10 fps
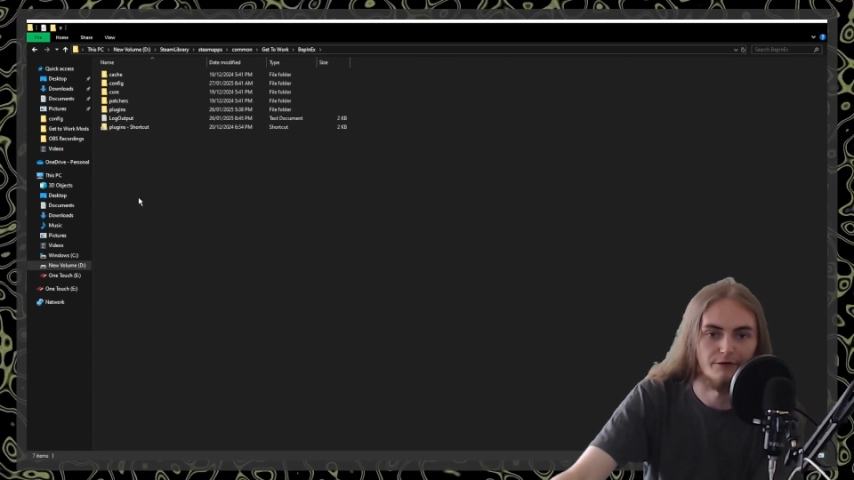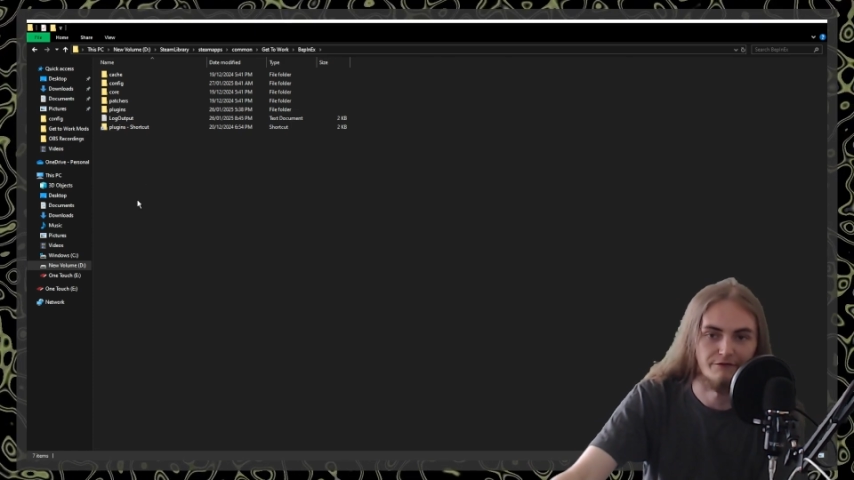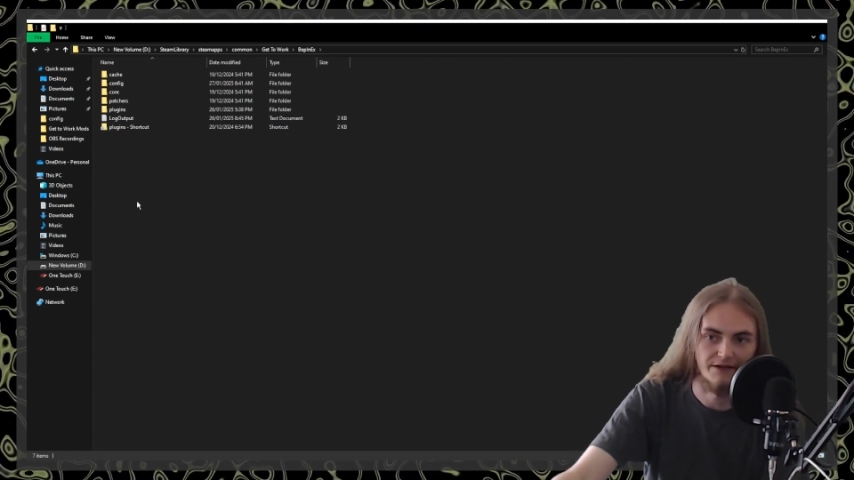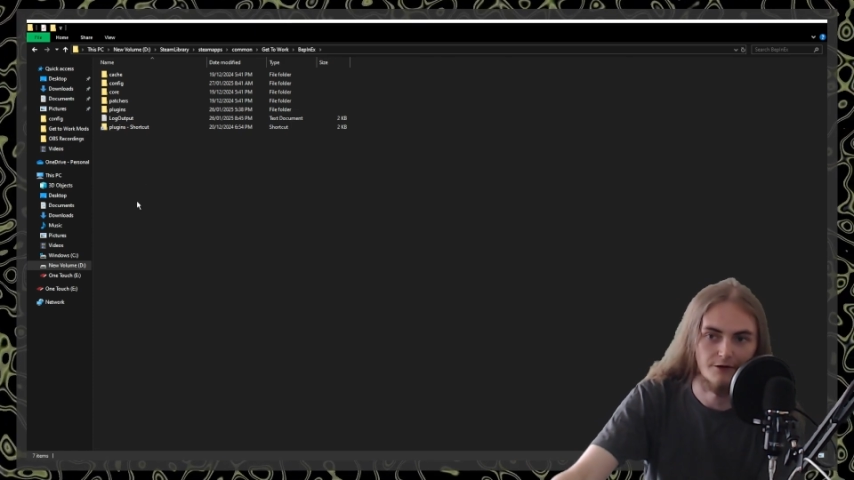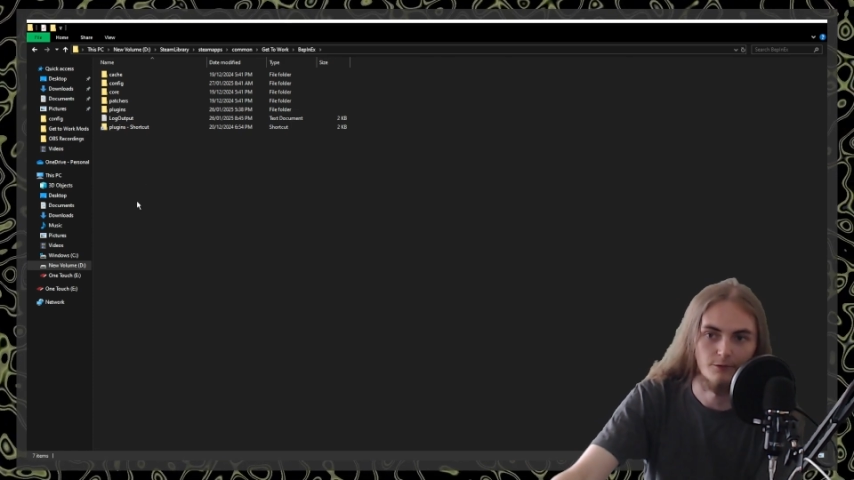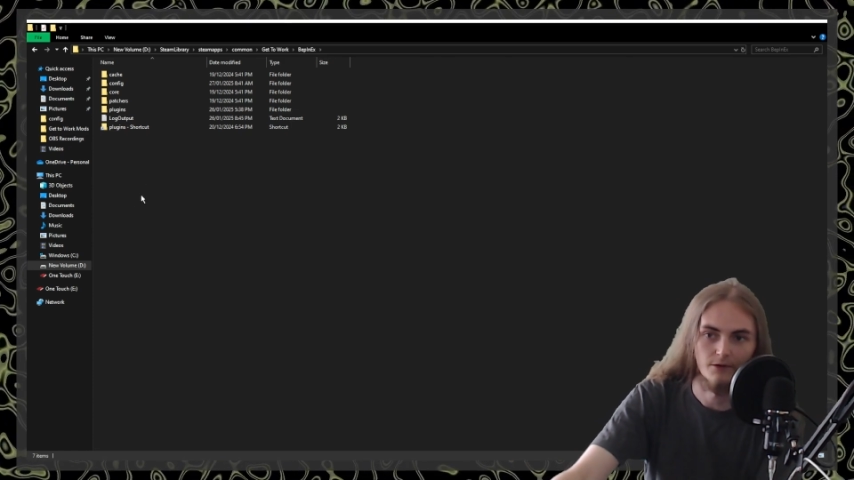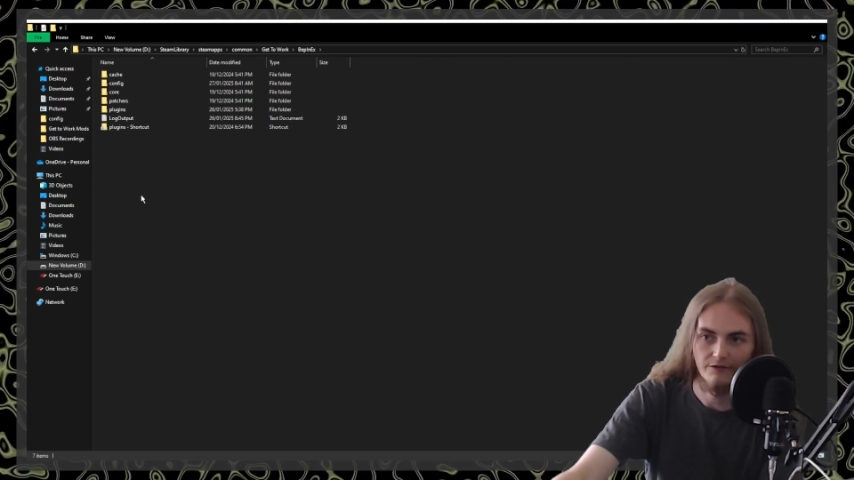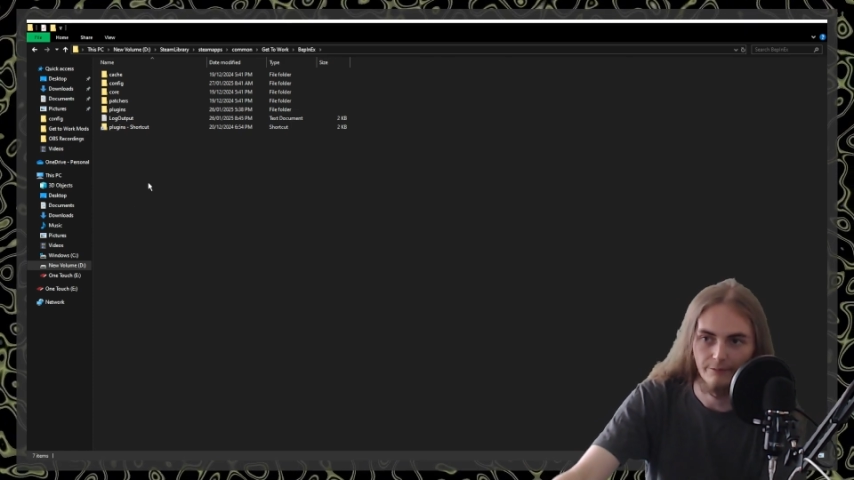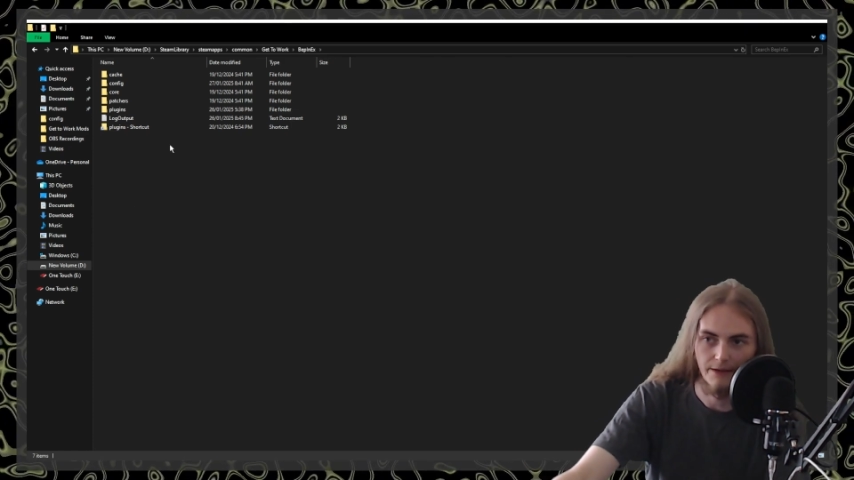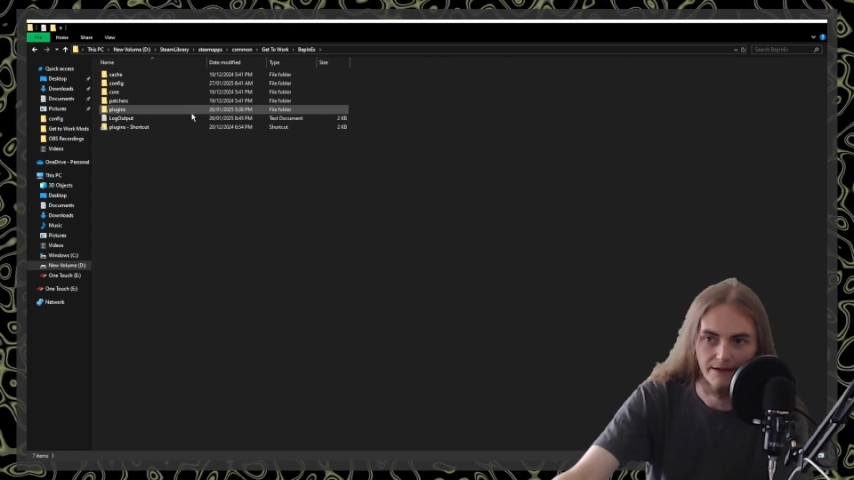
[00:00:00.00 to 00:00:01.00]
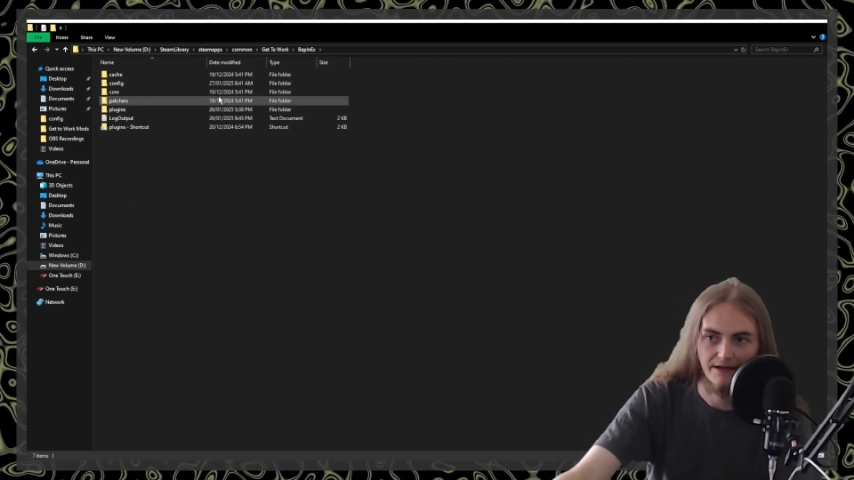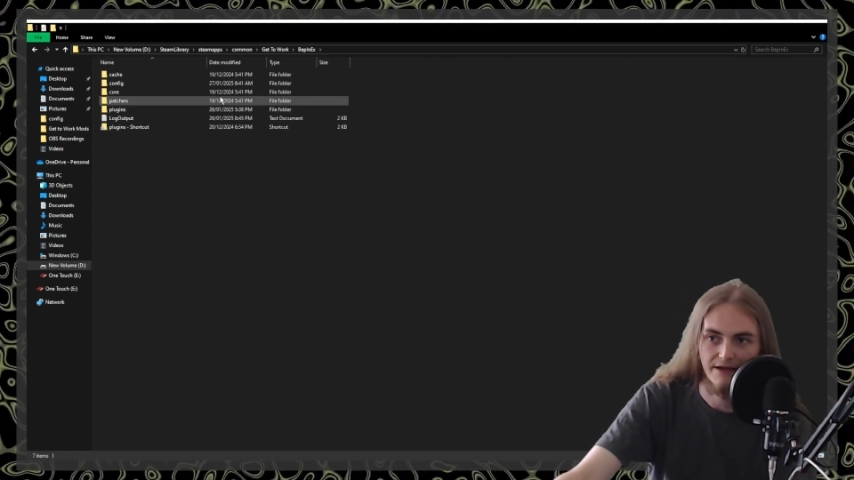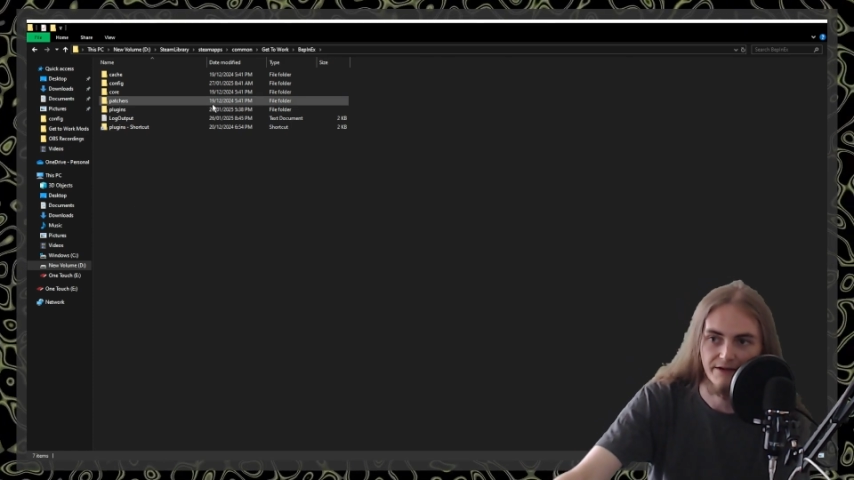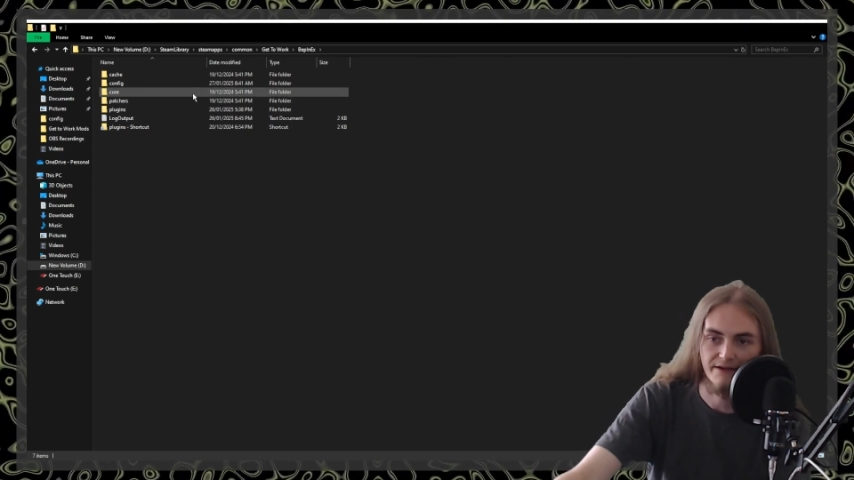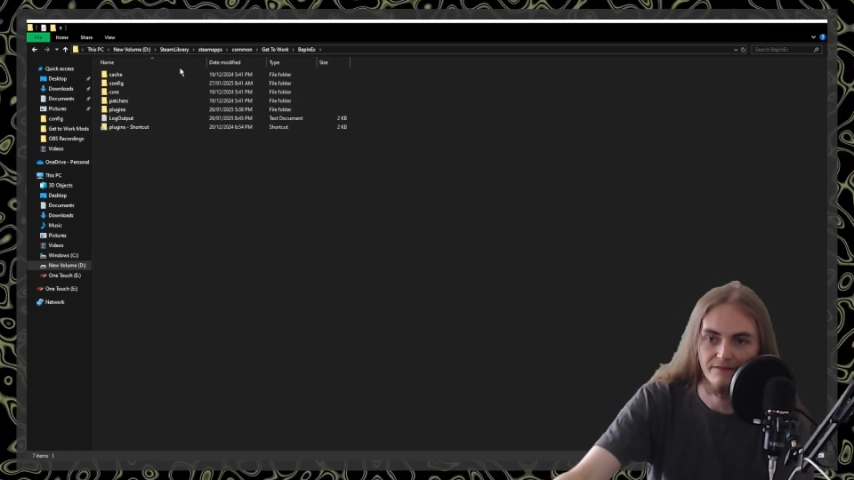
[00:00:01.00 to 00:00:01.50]
video will explain how
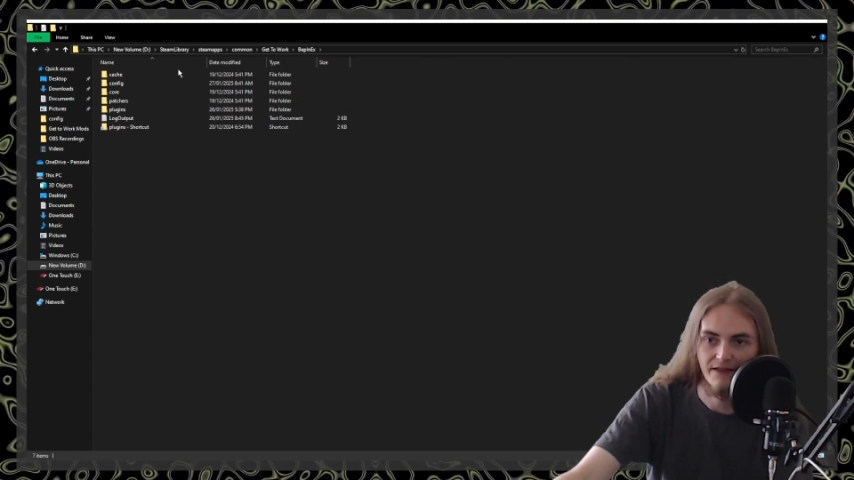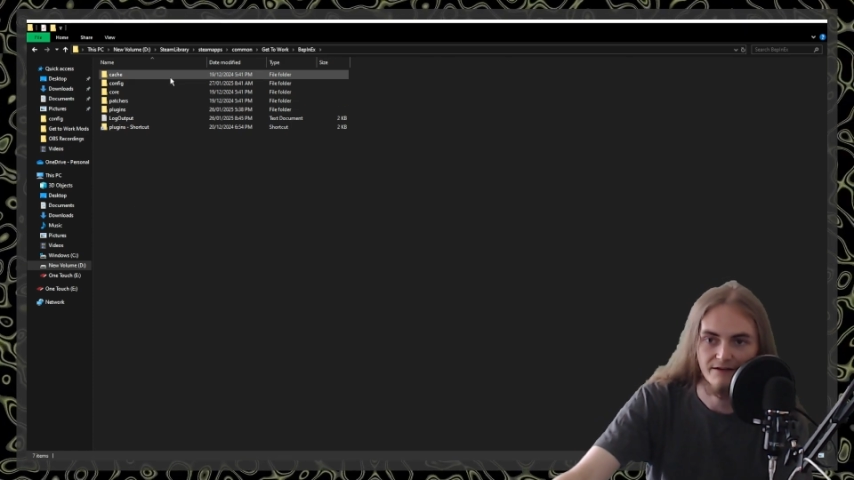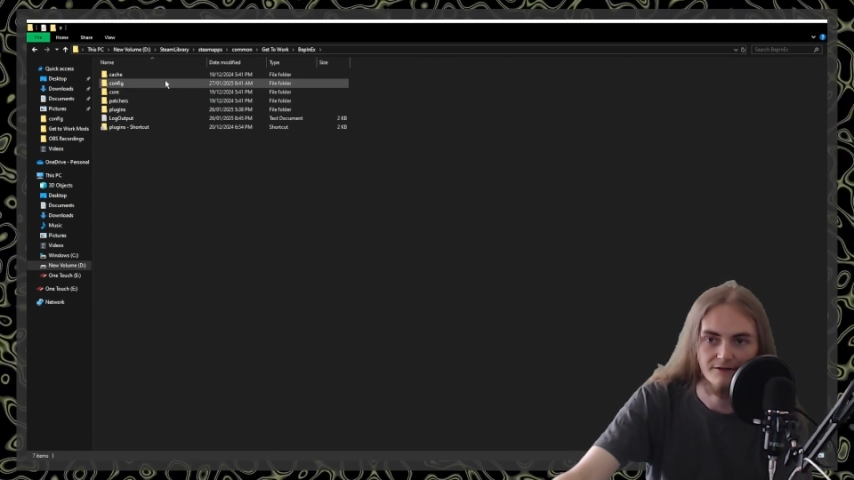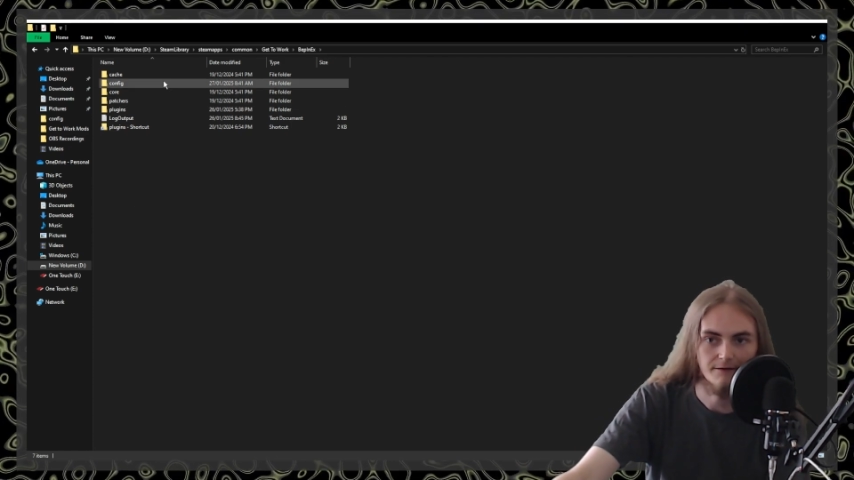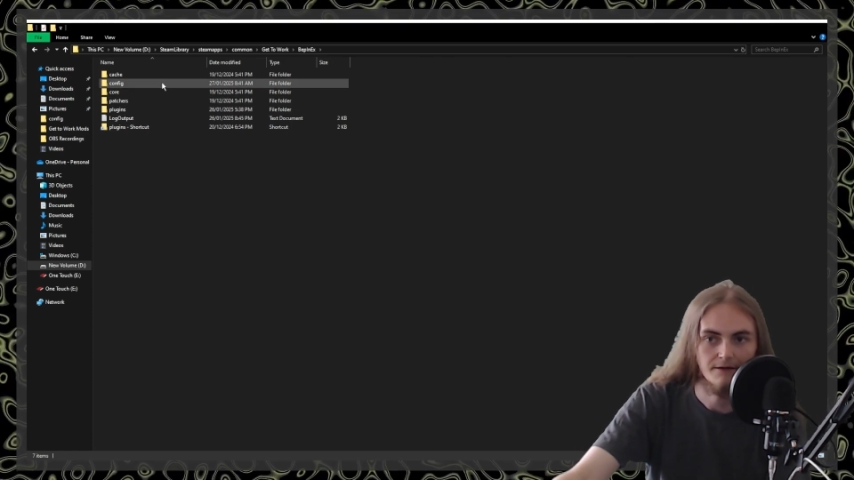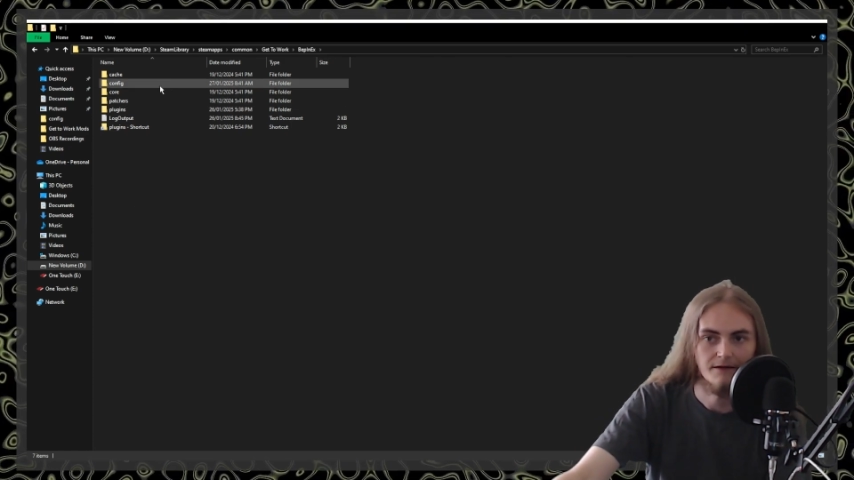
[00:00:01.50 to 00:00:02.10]
you get that done.